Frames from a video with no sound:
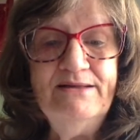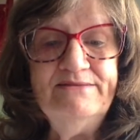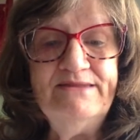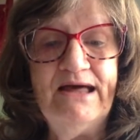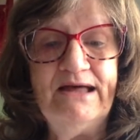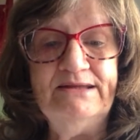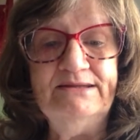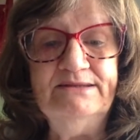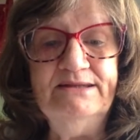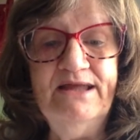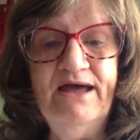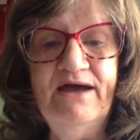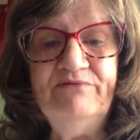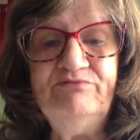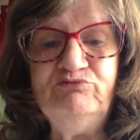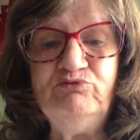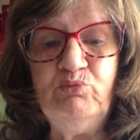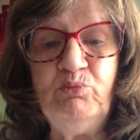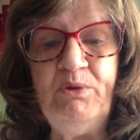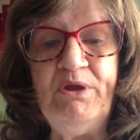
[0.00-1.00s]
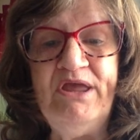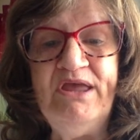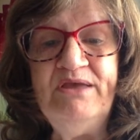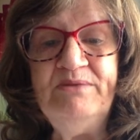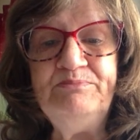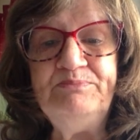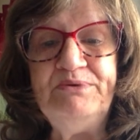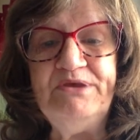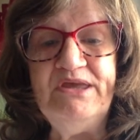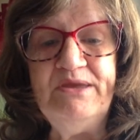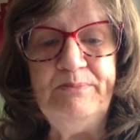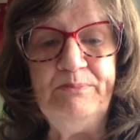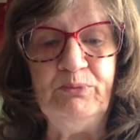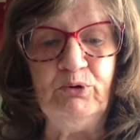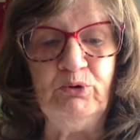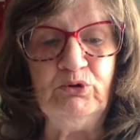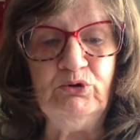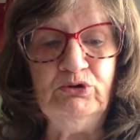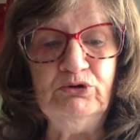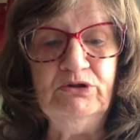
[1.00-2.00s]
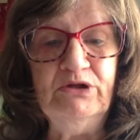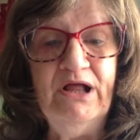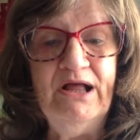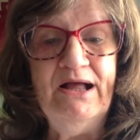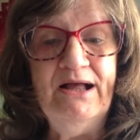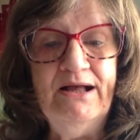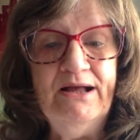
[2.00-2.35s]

that left wing people,